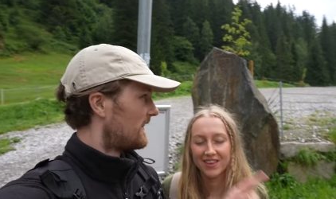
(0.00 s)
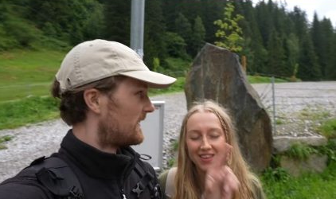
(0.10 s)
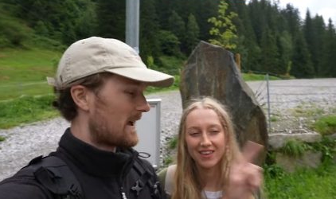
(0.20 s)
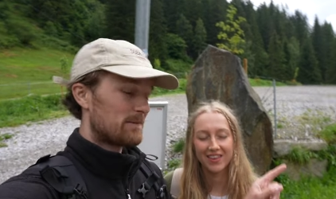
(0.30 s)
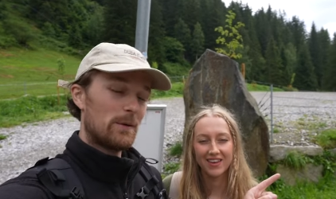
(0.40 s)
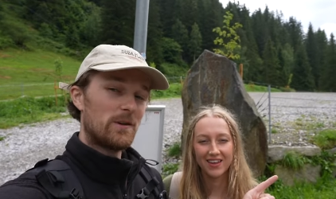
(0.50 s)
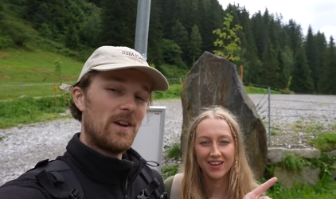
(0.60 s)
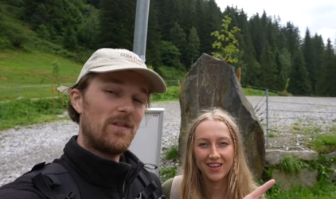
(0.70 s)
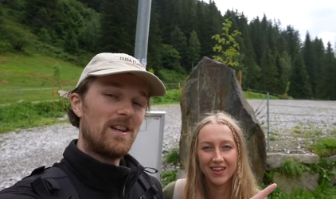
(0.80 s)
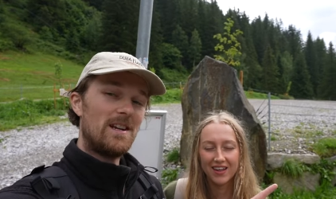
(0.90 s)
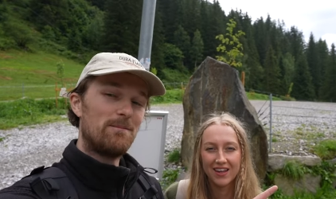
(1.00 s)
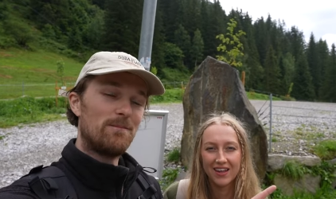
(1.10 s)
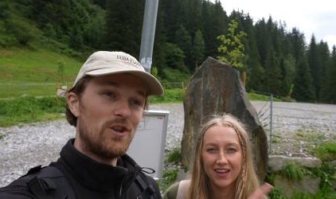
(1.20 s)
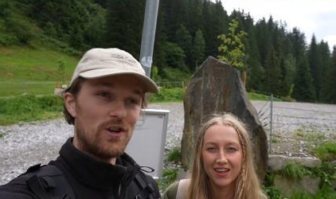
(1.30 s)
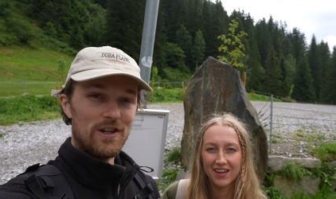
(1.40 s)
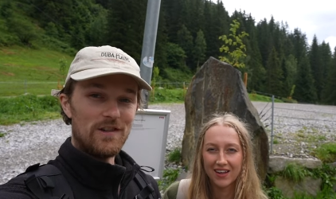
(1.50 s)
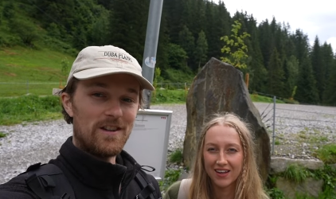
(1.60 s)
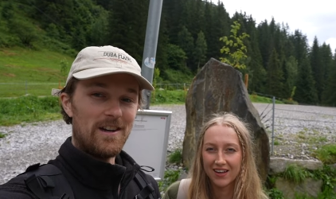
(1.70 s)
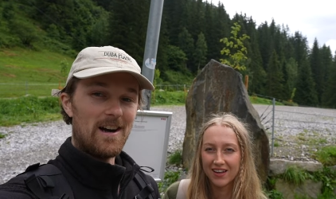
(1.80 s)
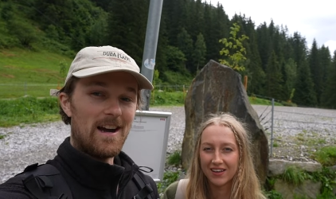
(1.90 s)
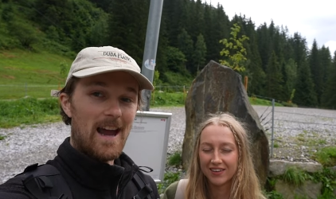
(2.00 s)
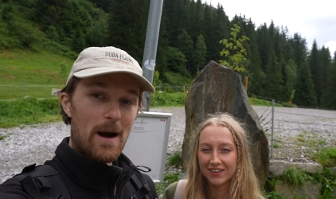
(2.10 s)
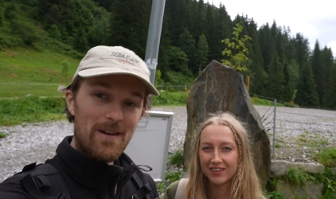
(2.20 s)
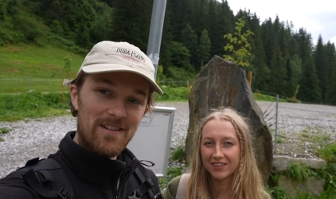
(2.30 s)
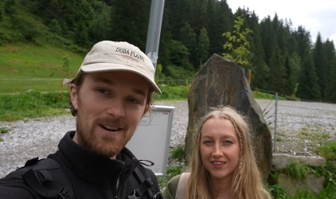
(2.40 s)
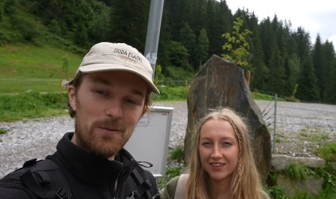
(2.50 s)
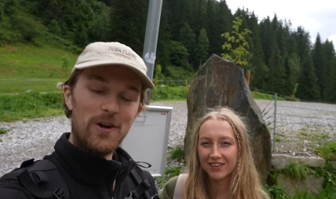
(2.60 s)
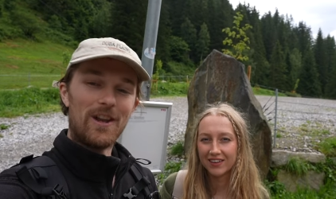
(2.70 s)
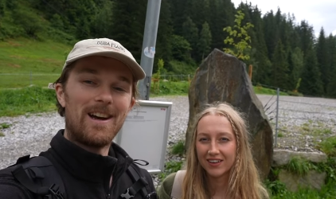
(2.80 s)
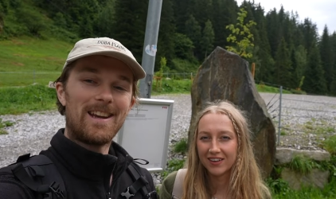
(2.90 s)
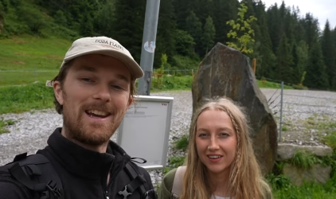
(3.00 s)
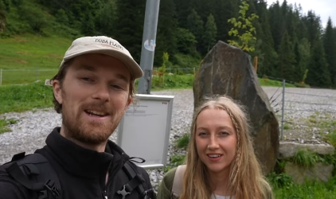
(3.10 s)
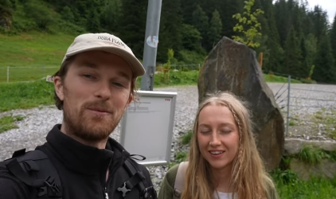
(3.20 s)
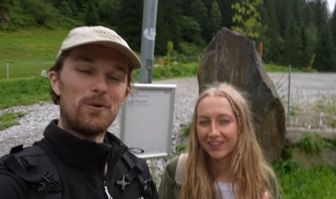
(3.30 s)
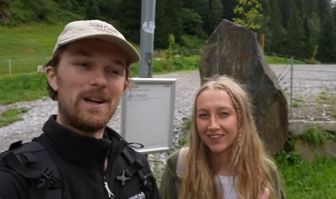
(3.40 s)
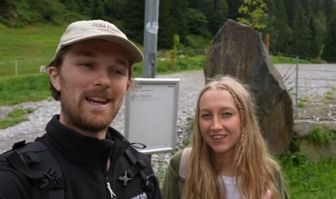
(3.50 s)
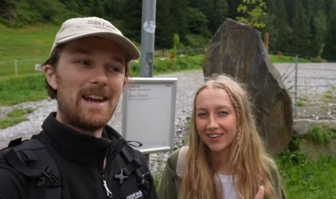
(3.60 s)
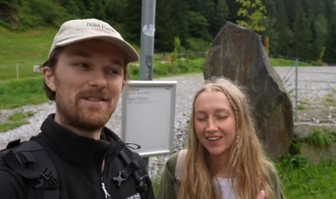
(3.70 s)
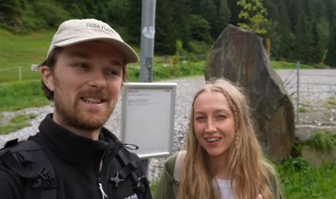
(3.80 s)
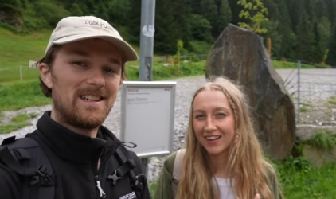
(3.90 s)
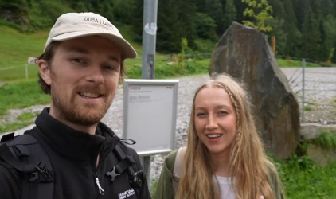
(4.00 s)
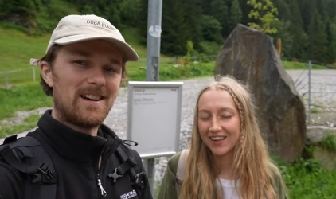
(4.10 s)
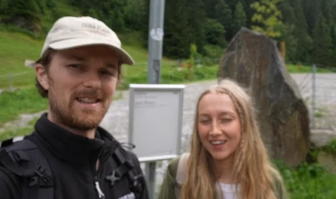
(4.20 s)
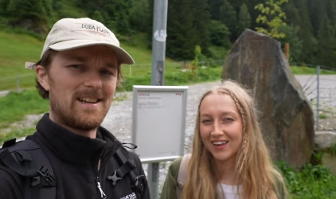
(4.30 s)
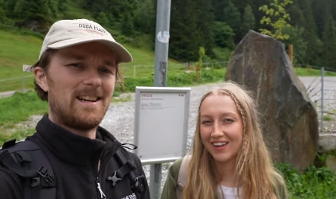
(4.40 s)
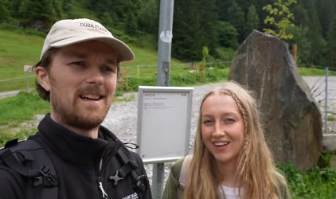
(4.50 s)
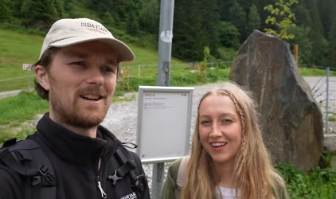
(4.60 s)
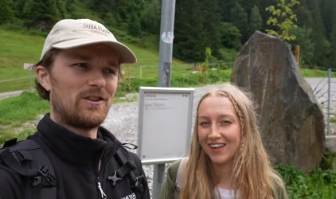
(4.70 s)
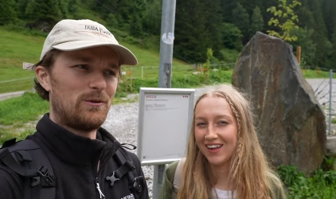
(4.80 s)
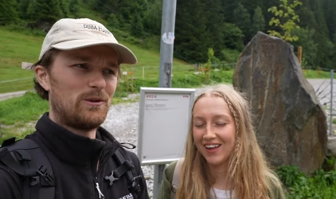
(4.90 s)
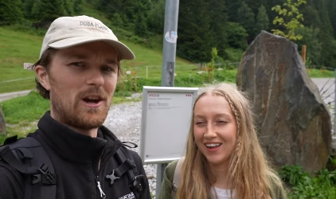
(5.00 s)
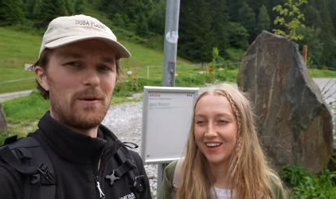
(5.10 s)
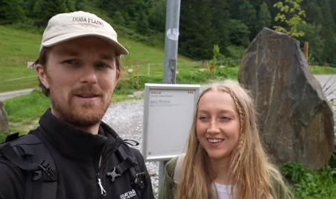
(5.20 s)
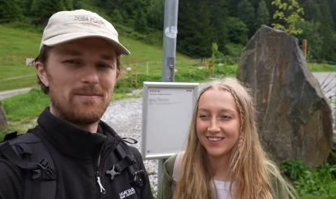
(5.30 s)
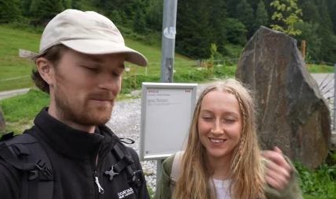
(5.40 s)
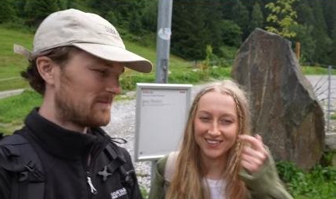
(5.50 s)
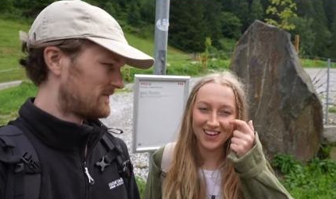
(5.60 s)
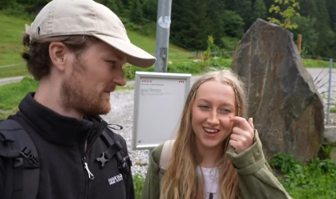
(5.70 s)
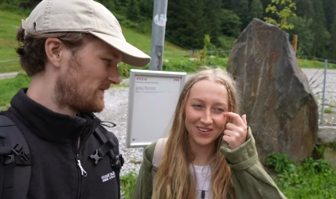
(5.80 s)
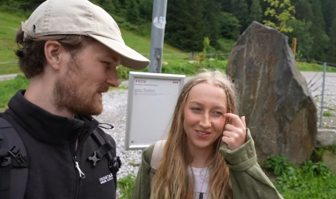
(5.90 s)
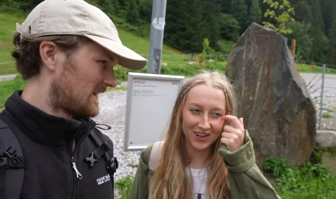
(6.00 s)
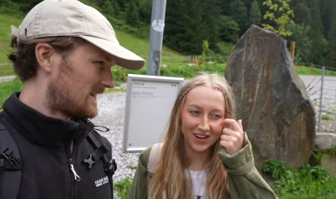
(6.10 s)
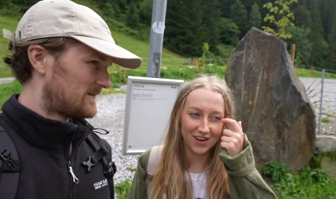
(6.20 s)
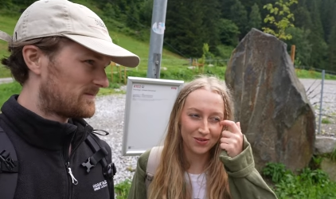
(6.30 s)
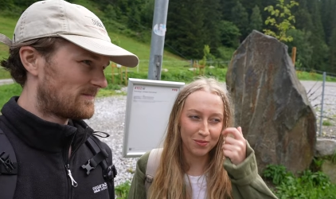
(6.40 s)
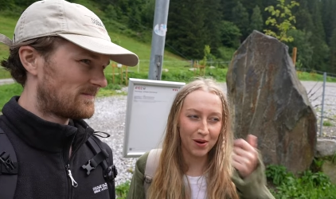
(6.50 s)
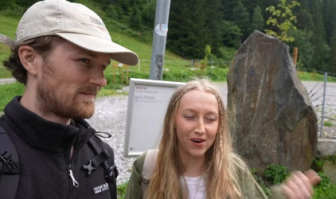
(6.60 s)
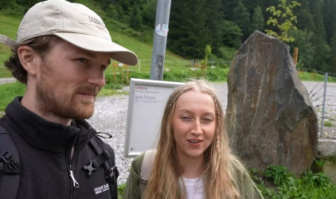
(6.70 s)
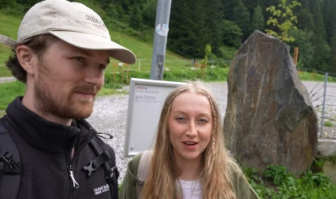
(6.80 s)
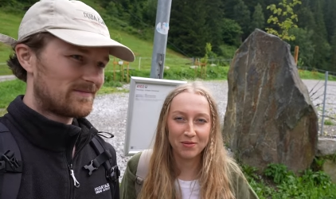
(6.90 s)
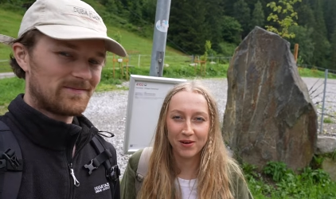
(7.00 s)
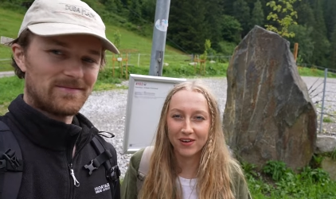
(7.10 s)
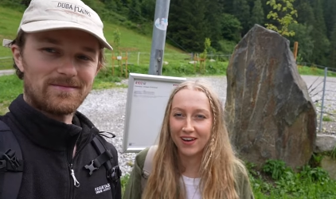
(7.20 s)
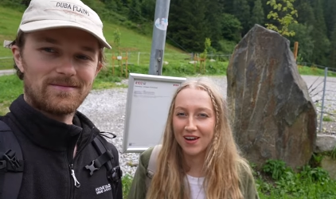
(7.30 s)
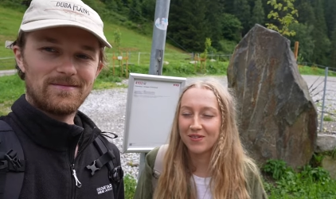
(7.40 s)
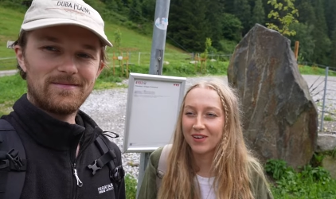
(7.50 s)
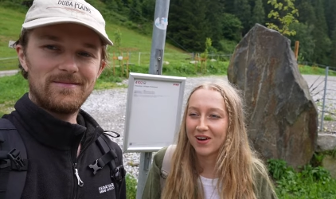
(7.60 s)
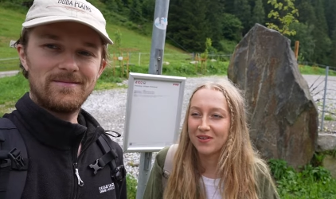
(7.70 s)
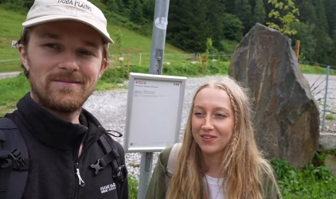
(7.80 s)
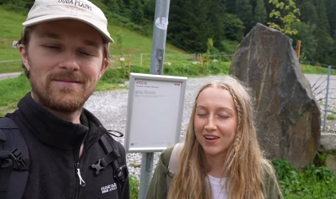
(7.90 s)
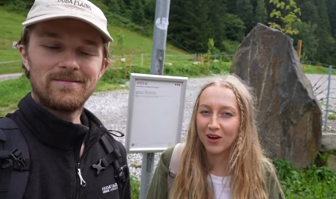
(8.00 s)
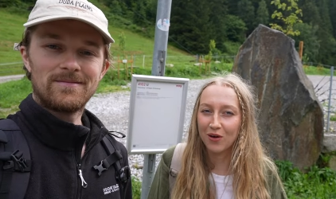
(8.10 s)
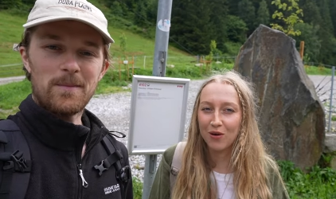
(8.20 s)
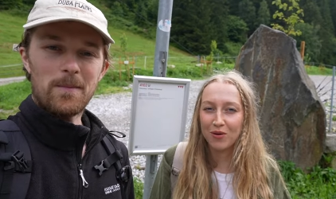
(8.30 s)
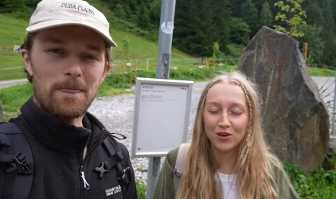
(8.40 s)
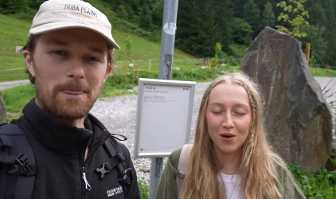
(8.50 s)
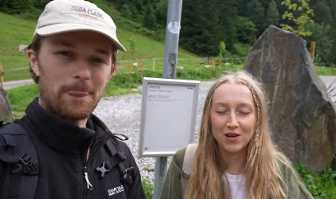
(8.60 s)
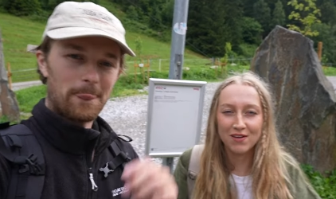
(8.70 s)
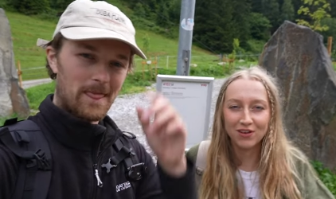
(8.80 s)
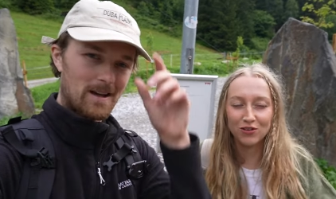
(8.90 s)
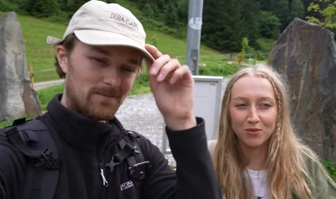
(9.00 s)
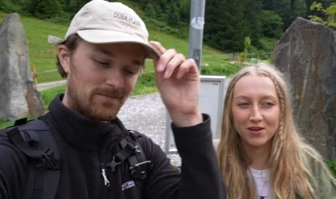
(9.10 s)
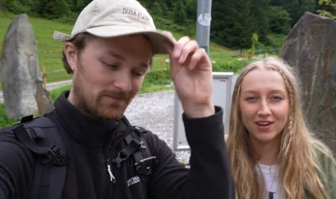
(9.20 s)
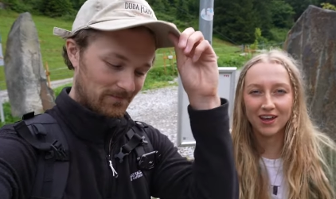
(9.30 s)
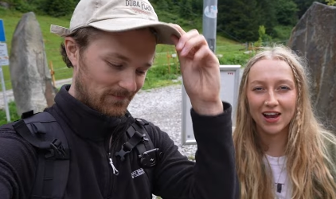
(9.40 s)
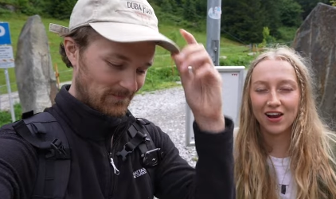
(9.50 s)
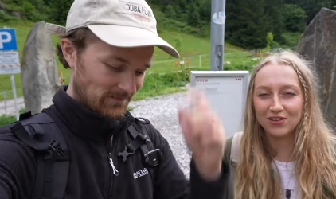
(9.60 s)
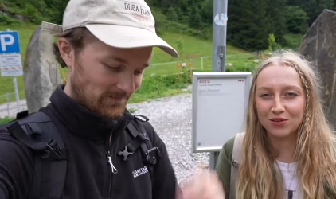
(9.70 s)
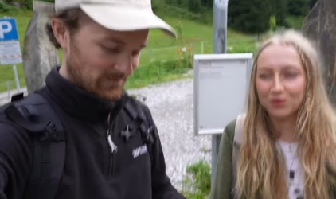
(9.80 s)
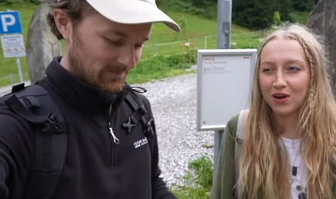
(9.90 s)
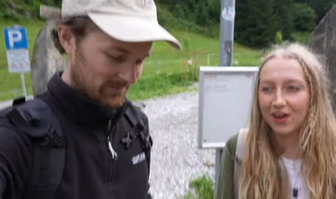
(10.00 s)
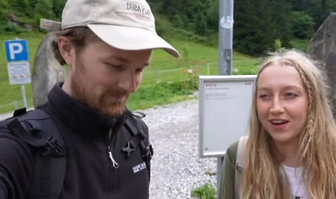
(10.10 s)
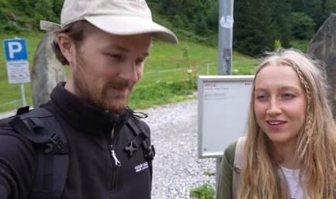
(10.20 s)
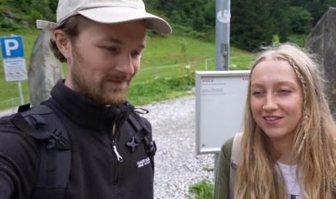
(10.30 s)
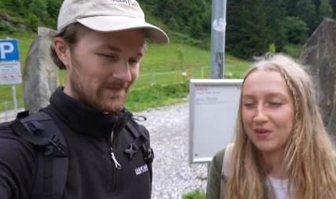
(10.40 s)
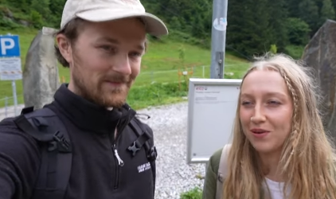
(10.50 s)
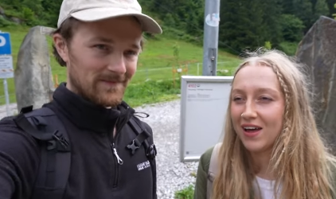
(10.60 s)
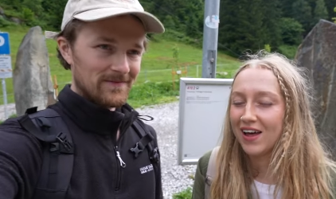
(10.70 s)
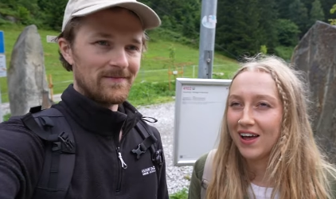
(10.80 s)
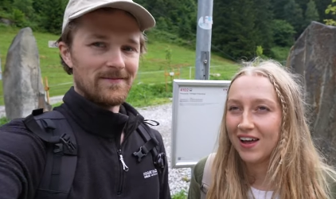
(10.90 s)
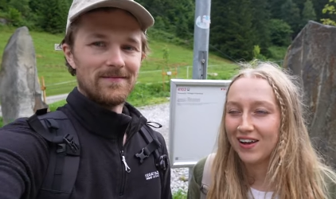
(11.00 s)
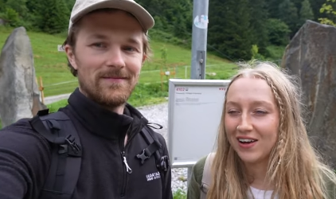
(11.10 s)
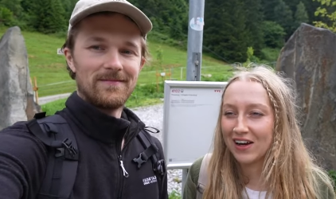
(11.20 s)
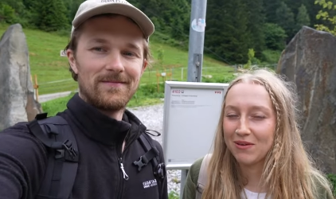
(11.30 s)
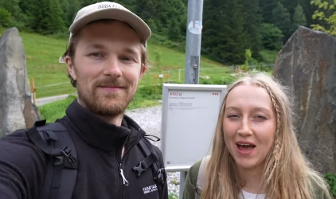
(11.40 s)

Speaker 1: The campsite was 15 euros for the night. However, we got lucky and a boy gave us his night ticket because yeah. he was going.
Speaker 2: Yeah, it was really nice. We parked up and um, a guy was like, oh, I'm leaving. Do you want my ticket? It lasts all night. And so luckily we